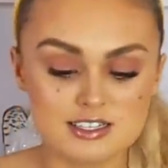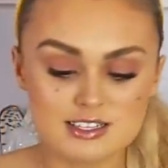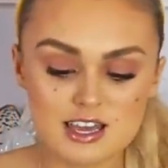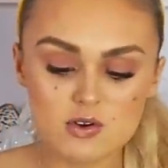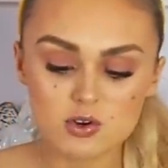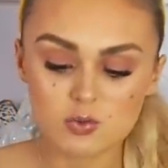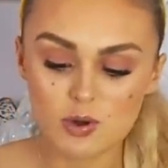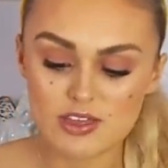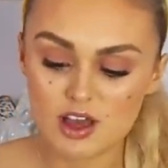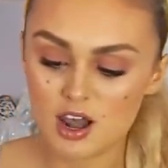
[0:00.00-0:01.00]
Sealed
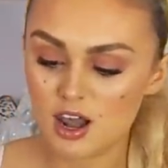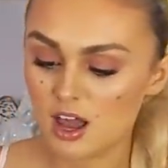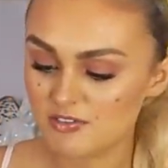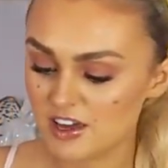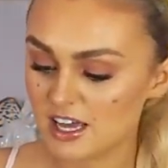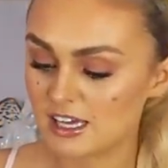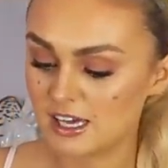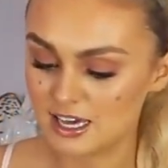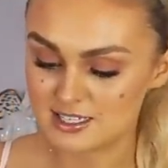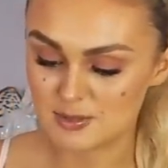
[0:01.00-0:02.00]
with a loving
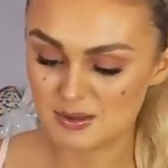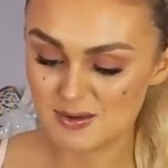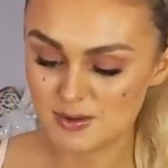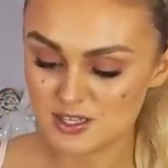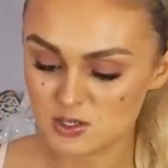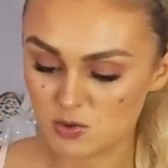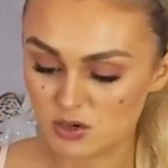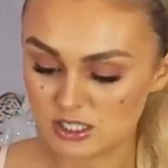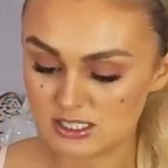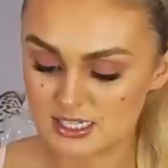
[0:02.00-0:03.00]
kiss, the PP
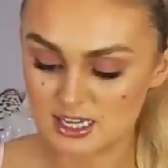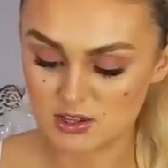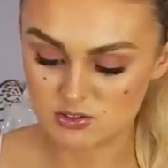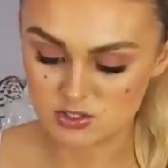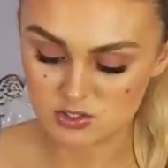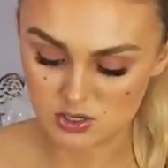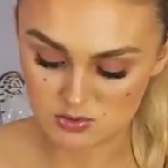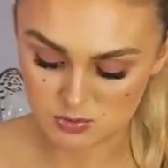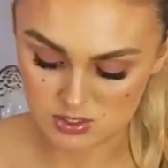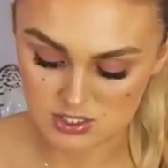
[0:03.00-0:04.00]
Squad discounts you
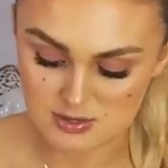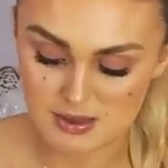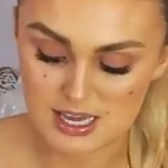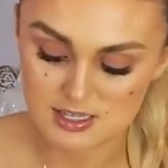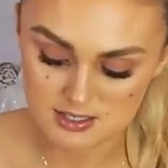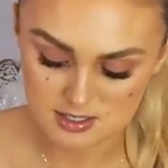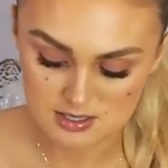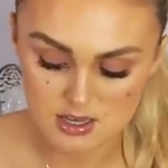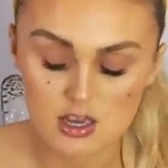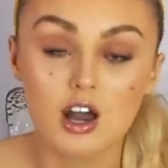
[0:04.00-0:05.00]
don't want to miss.
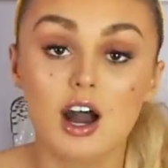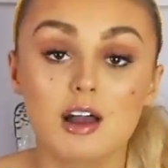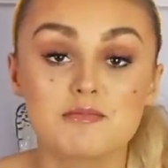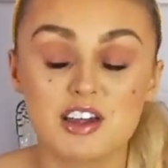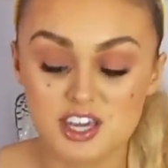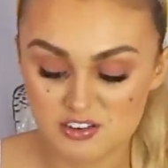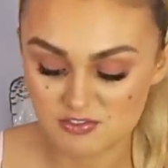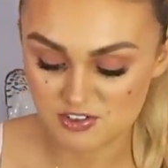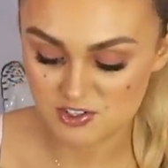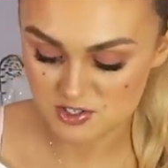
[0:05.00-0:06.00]
I'm very
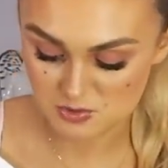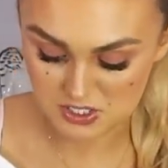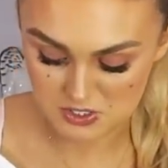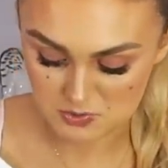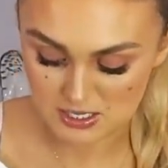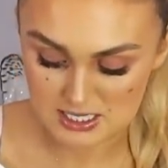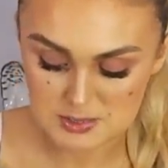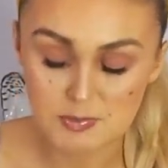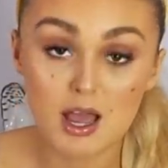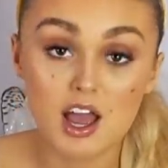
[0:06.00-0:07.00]
confused what this all is,
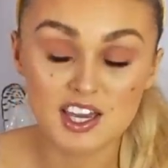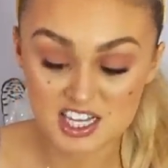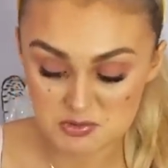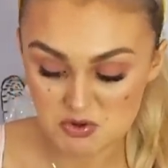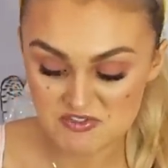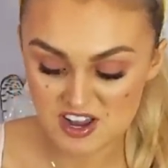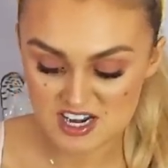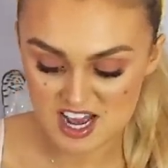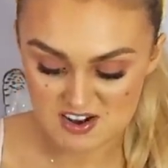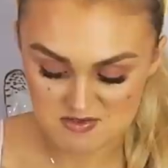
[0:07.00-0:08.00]
but I guess we'll find
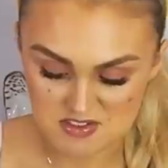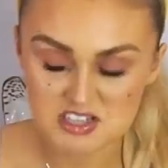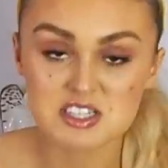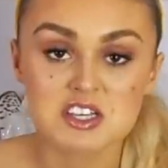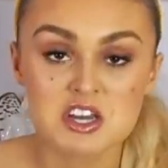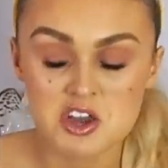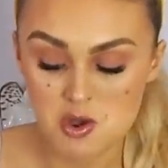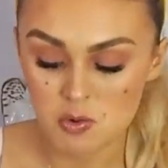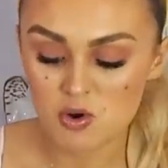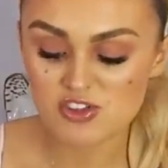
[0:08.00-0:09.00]
out. That's,
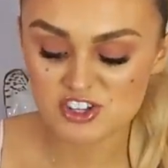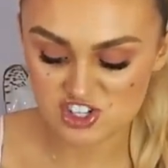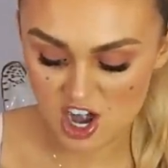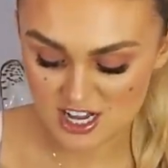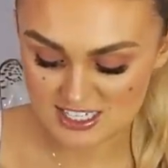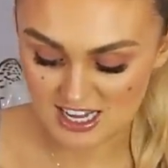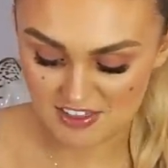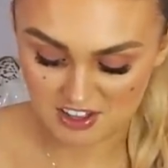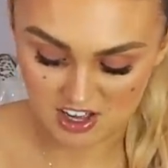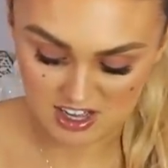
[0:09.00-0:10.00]
we're on this journey
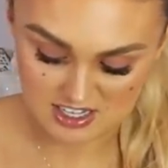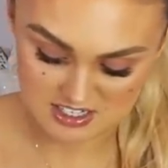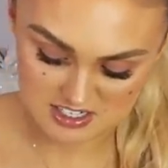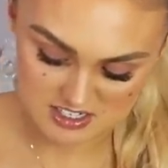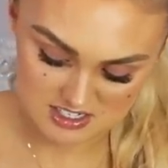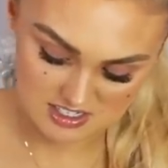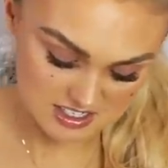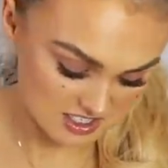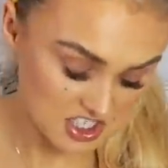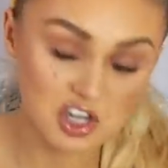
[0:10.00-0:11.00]
together, guys.
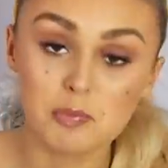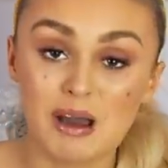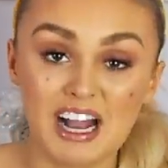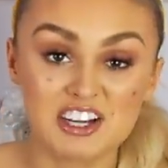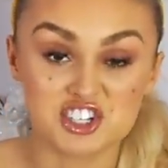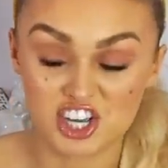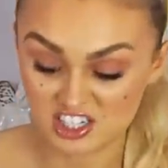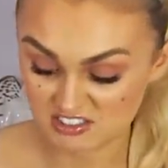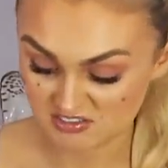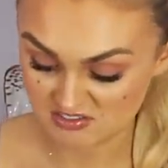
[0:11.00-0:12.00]
It's cute packaging.